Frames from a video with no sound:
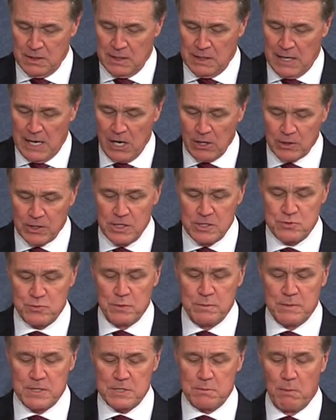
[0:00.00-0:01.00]
Our
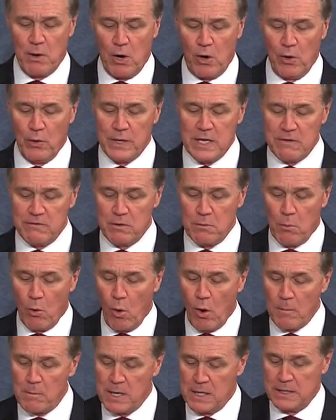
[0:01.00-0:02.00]
country must borrow even
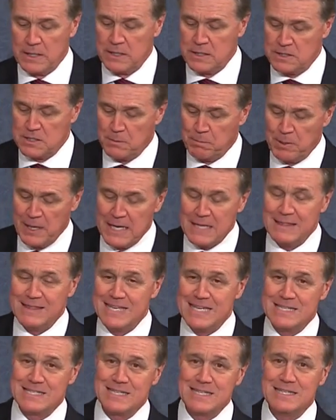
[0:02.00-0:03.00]
more money to pay
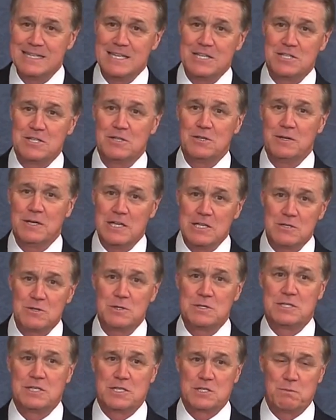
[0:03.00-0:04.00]
this additional
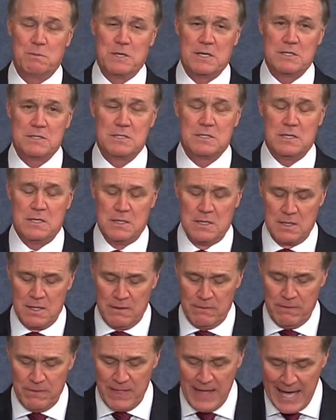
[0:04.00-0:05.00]
interest expense.
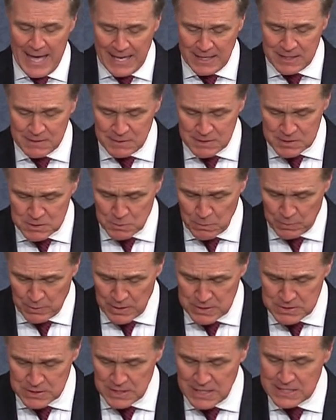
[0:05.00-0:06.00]
That, Mr.
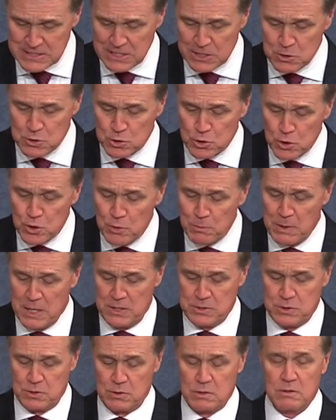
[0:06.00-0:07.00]
President, is a true
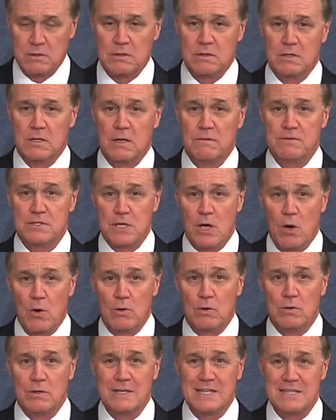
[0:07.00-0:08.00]
measure of
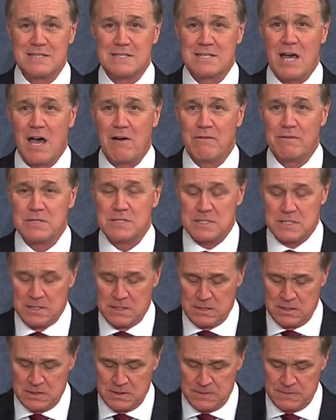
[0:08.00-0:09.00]
total insolvency.
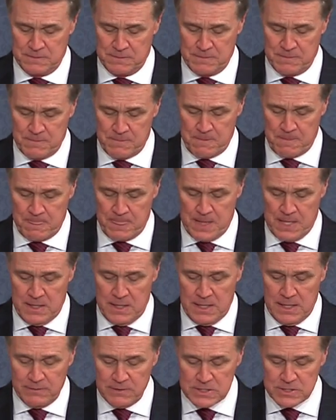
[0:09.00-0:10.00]

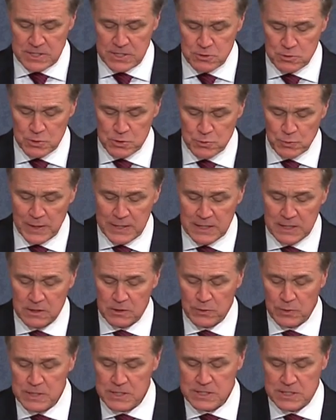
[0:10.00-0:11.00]
And this interest rate
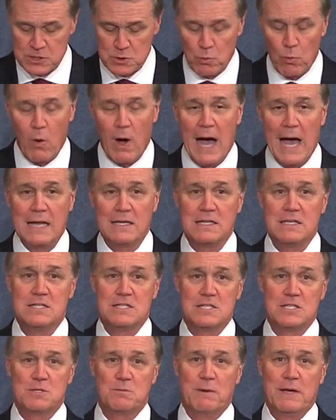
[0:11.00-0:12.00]
increase is widely
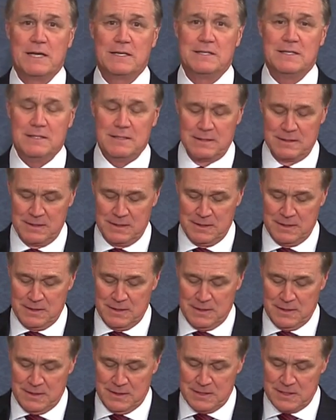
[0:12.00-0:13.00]
suspected
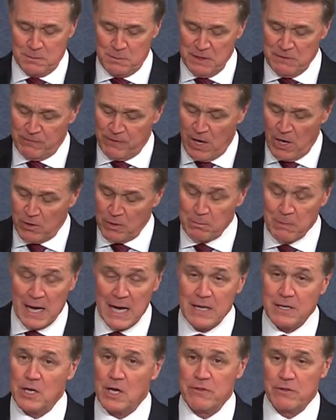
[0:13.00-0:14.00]
to be followed
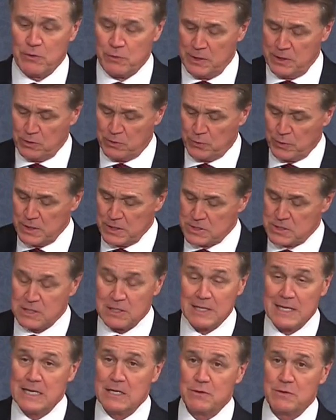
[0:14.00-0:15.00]
by another increase
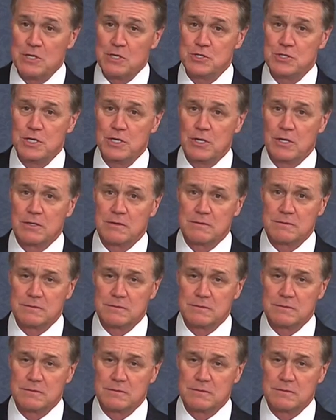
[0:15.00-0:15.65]
later this year.